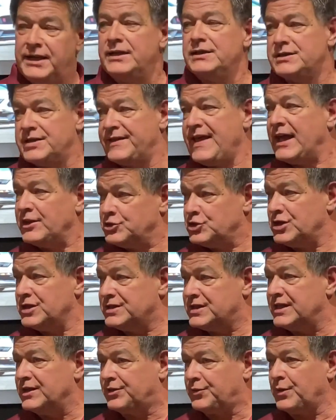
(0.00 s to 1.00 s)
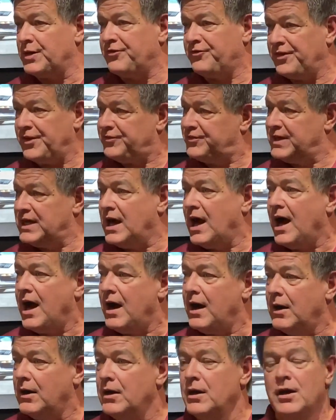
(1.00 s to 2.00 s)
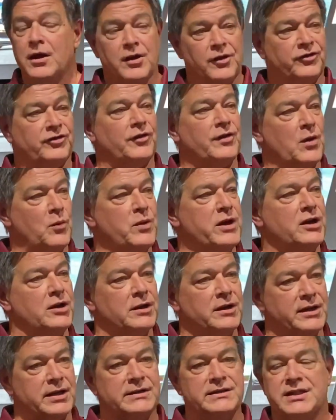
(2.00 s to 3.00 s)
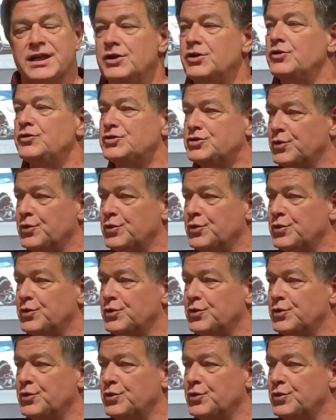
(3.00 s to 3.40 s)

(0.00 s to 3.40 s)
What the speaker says: into that GT350R so that we could continue